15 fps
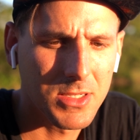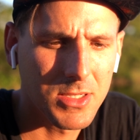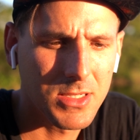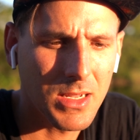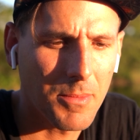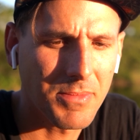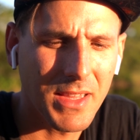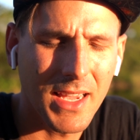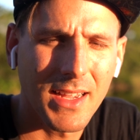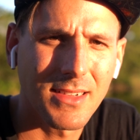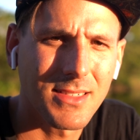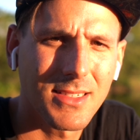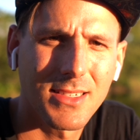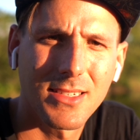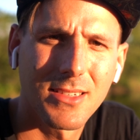some
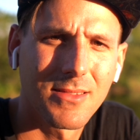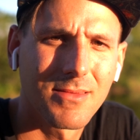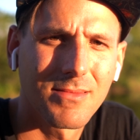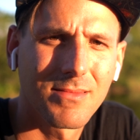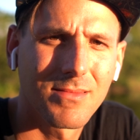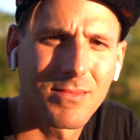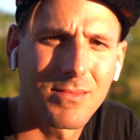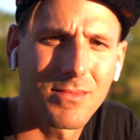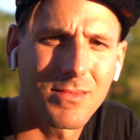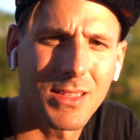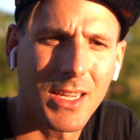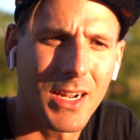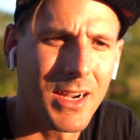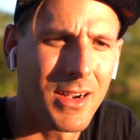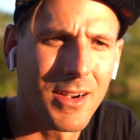things,
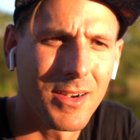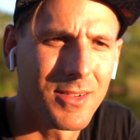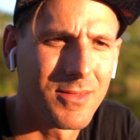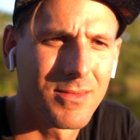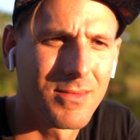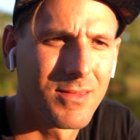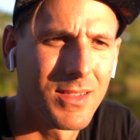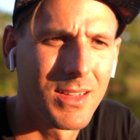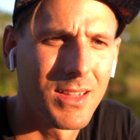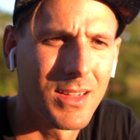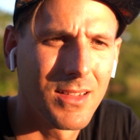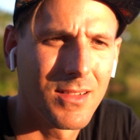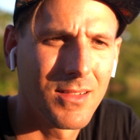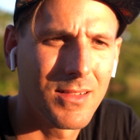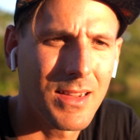
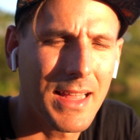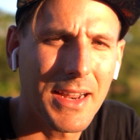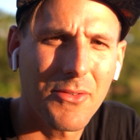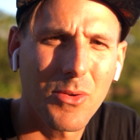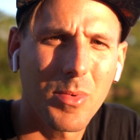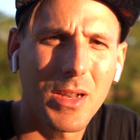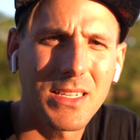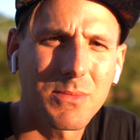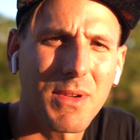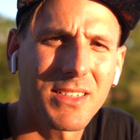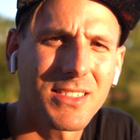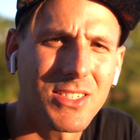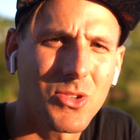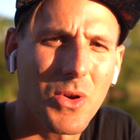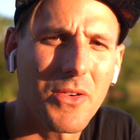not everybody's
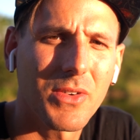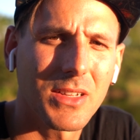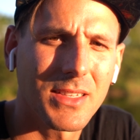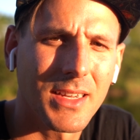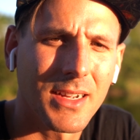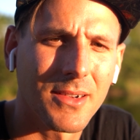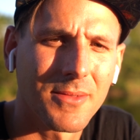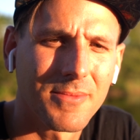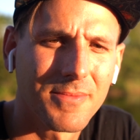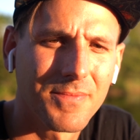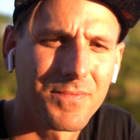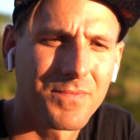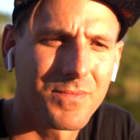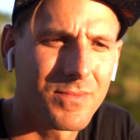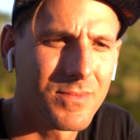meant to do everything.
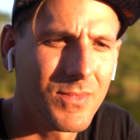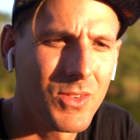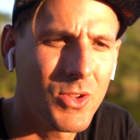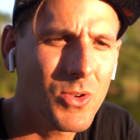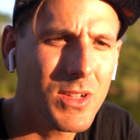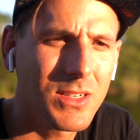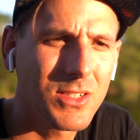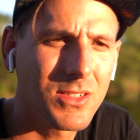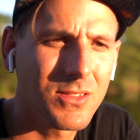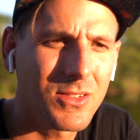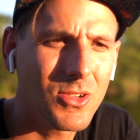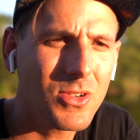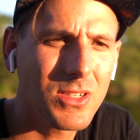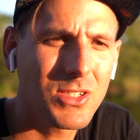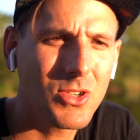You
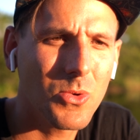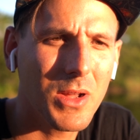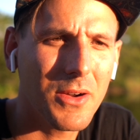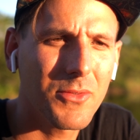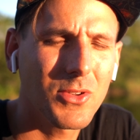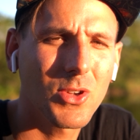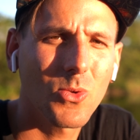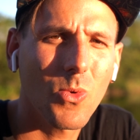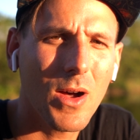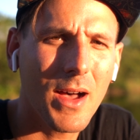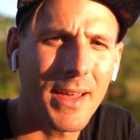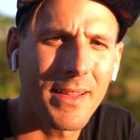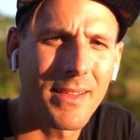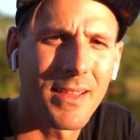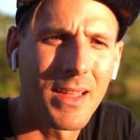can do whatever you
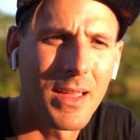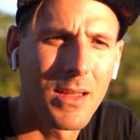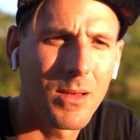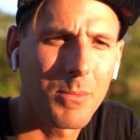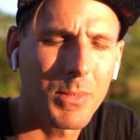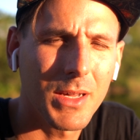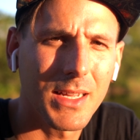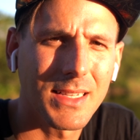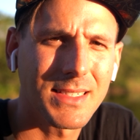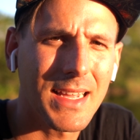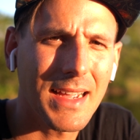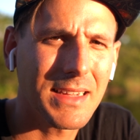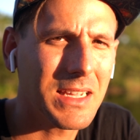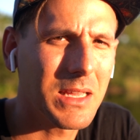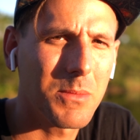want, but it's
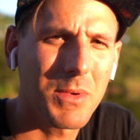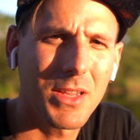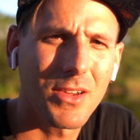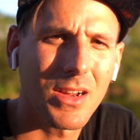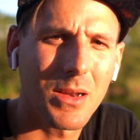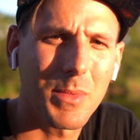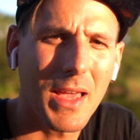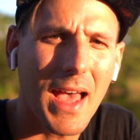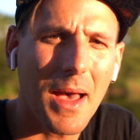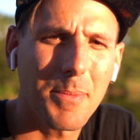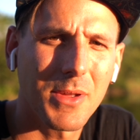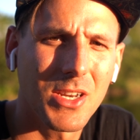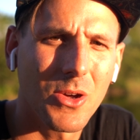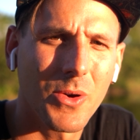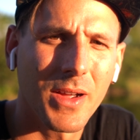not going to mean you're going to be
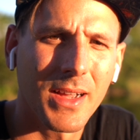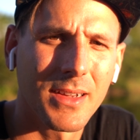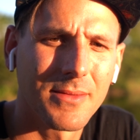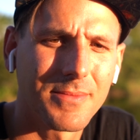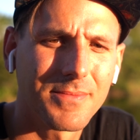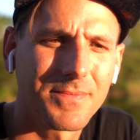happy doing it.